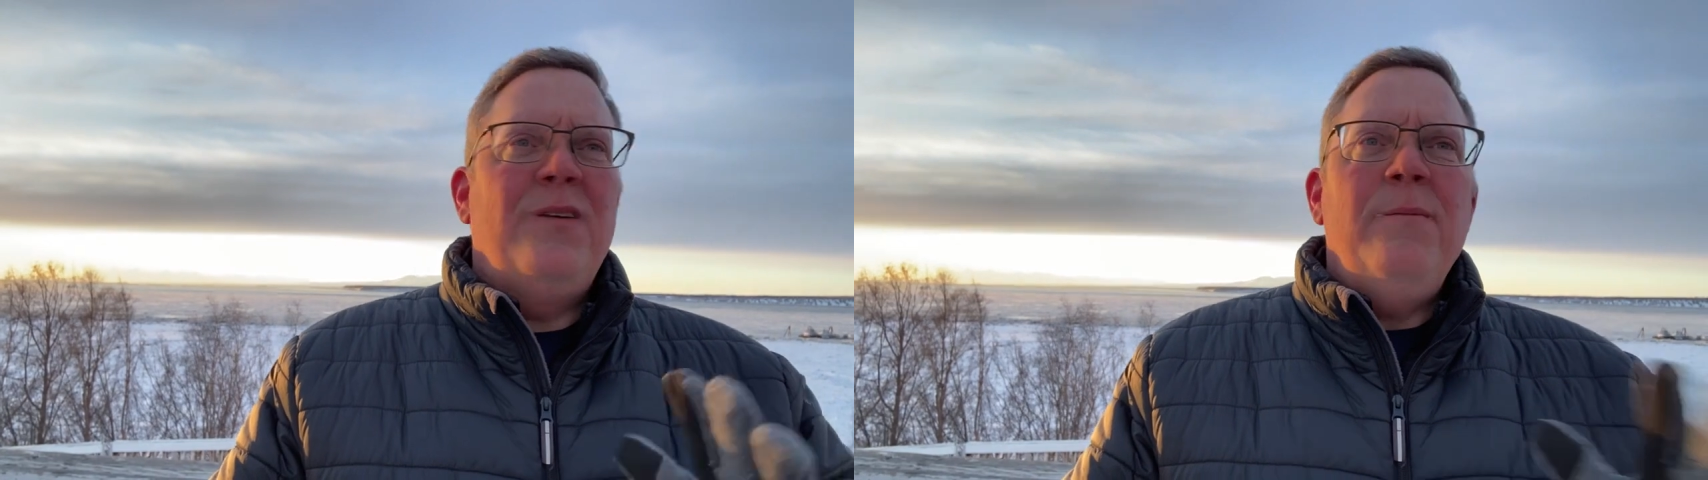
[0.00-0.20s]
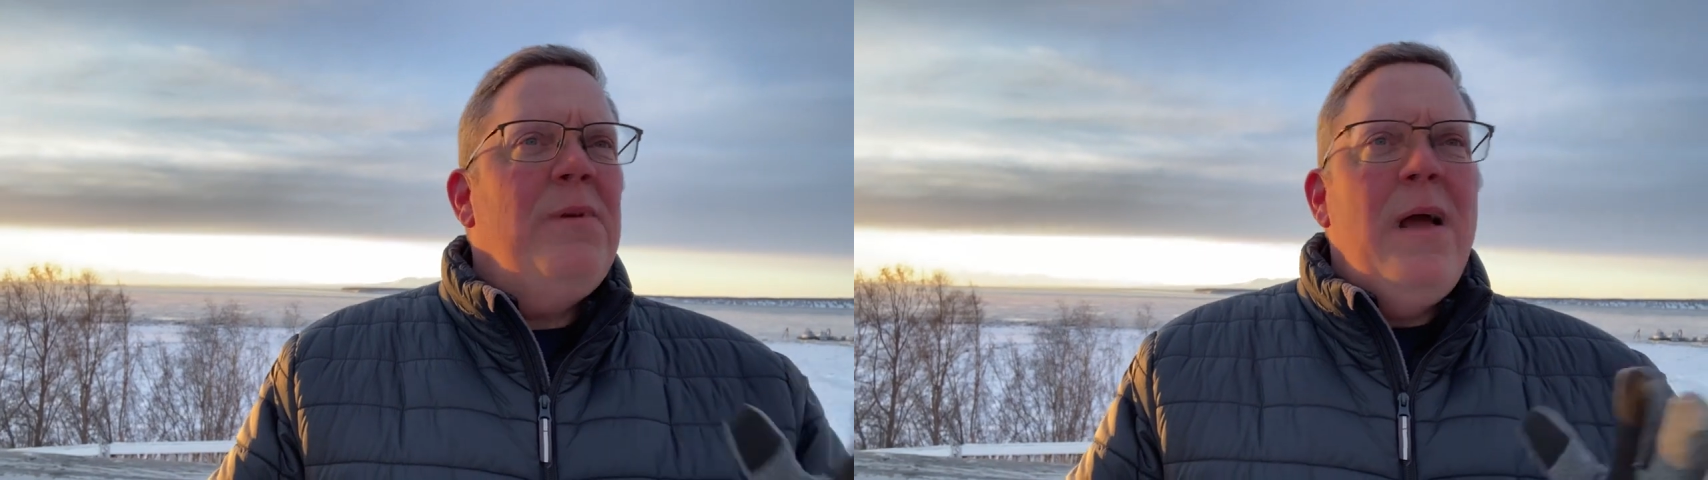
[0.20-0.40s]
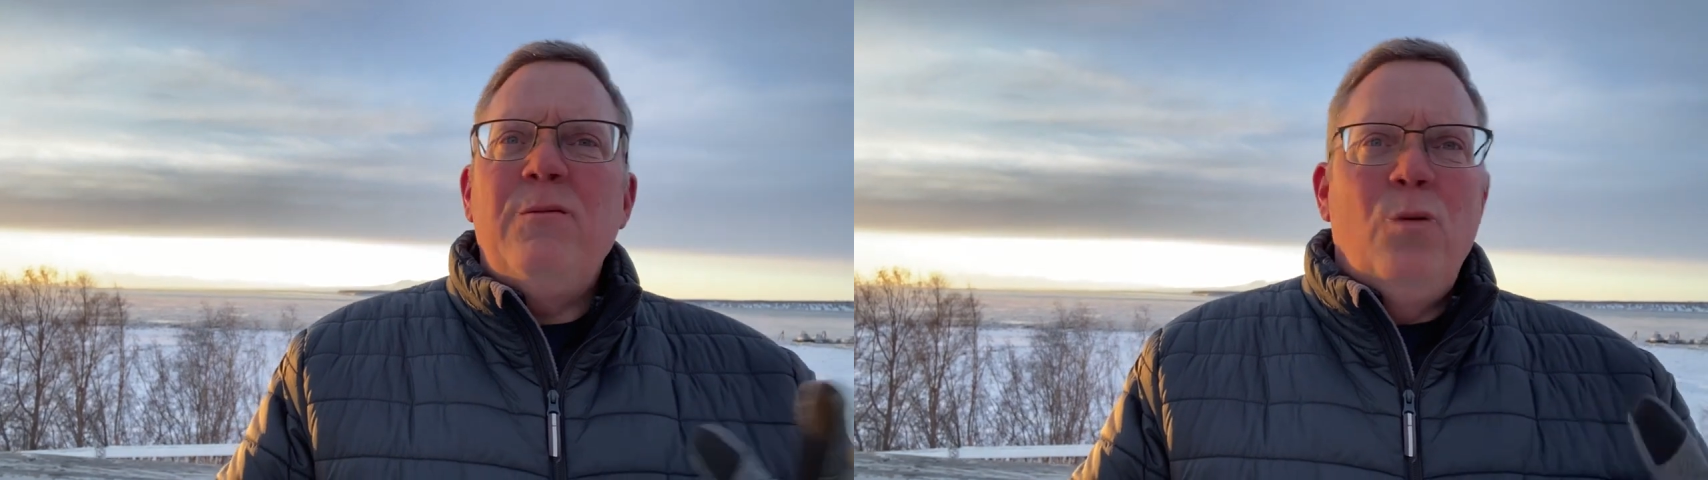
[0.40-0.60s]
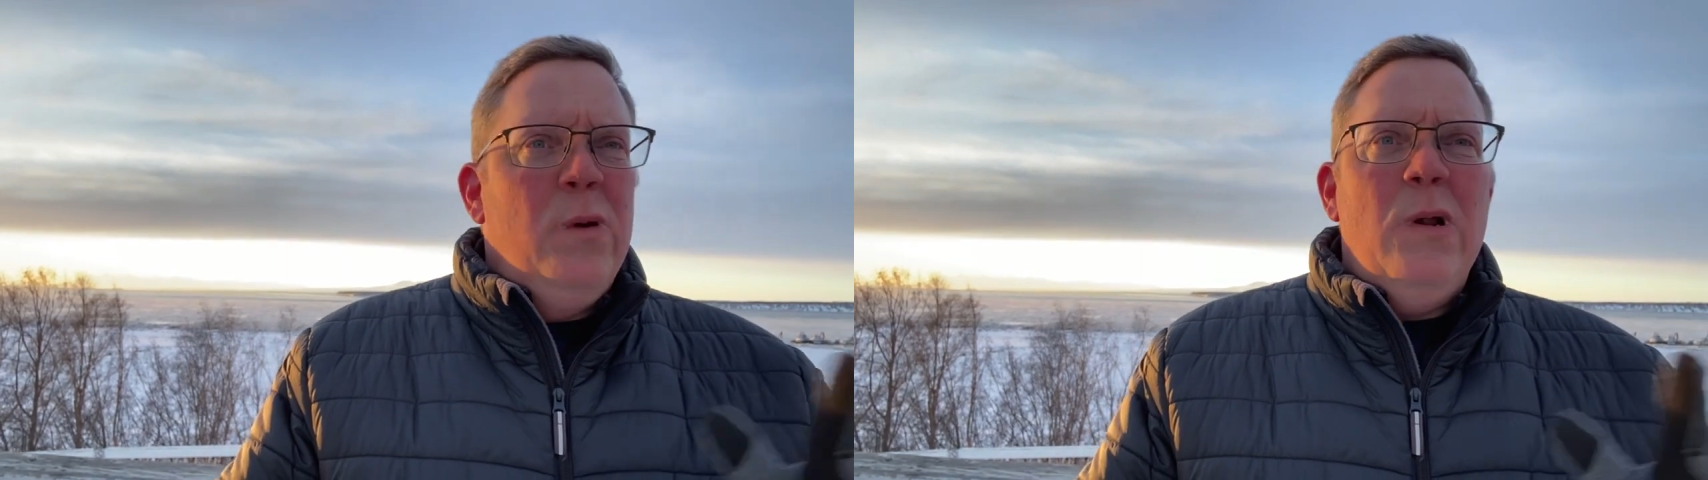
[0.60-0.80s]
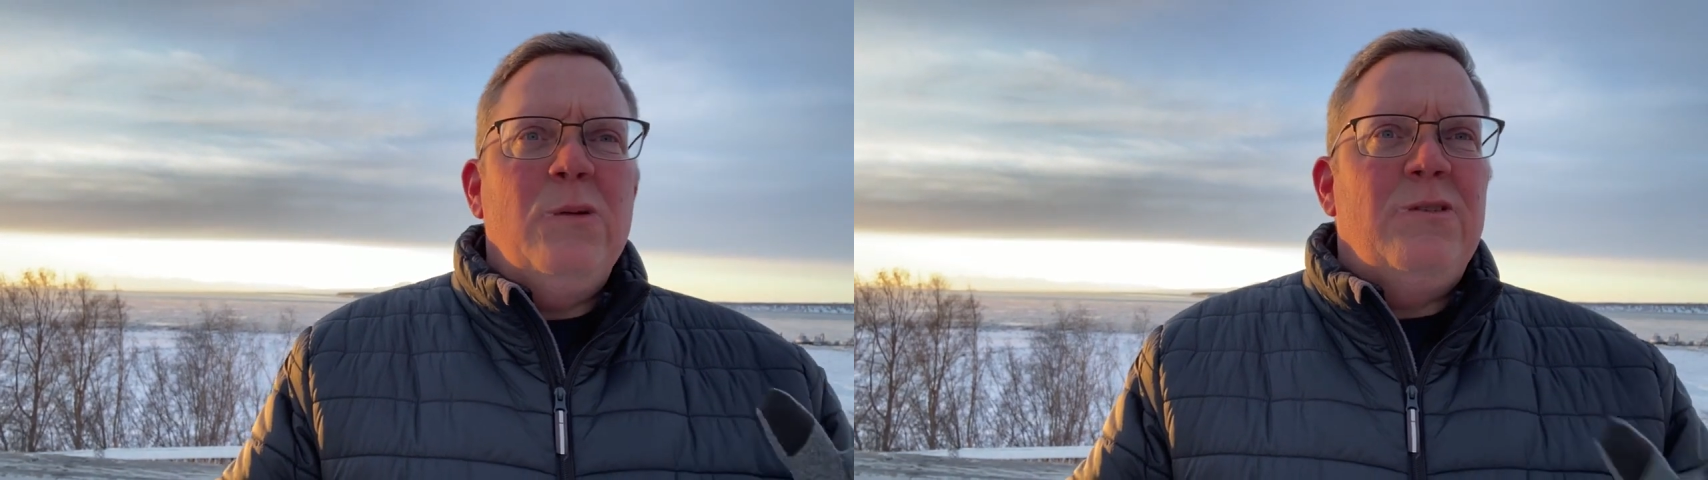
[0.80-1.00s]
Sometimes
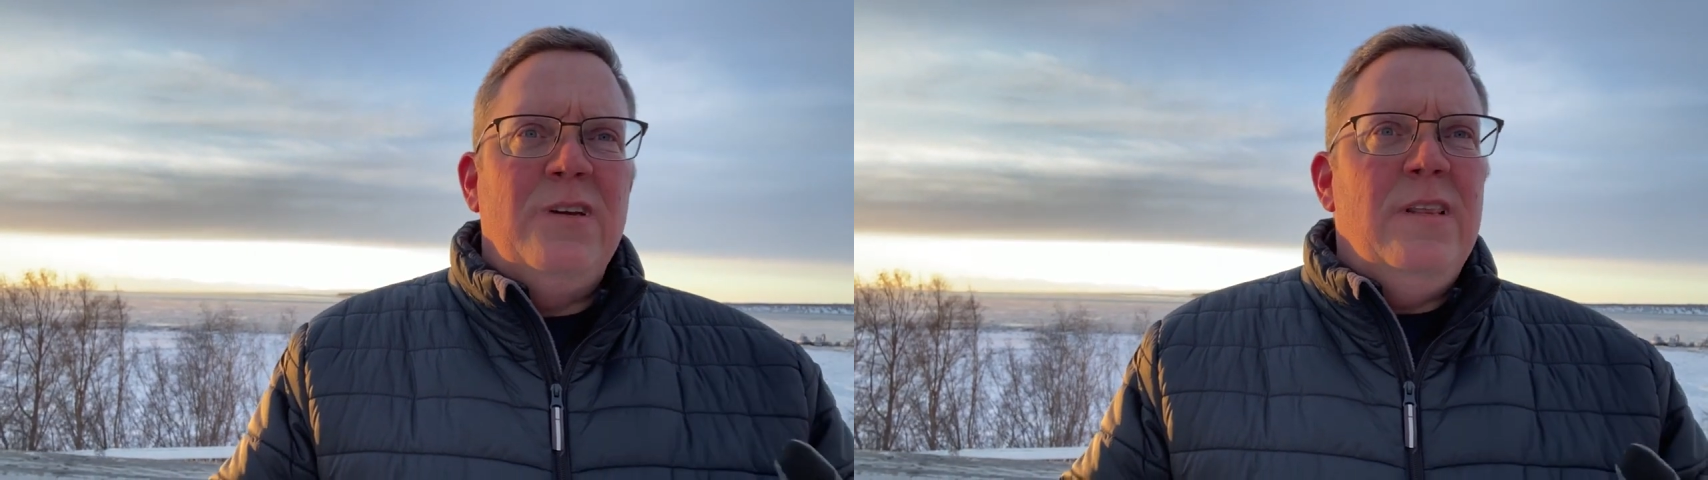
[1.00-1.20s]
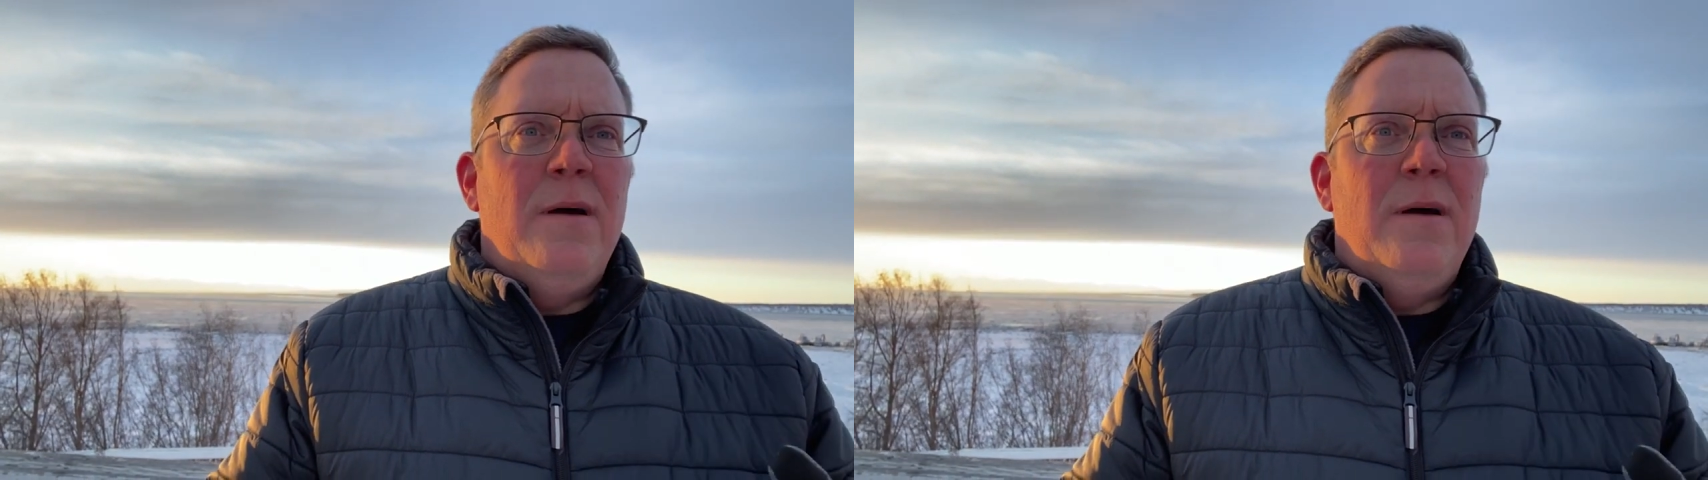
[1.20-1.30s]
we don't see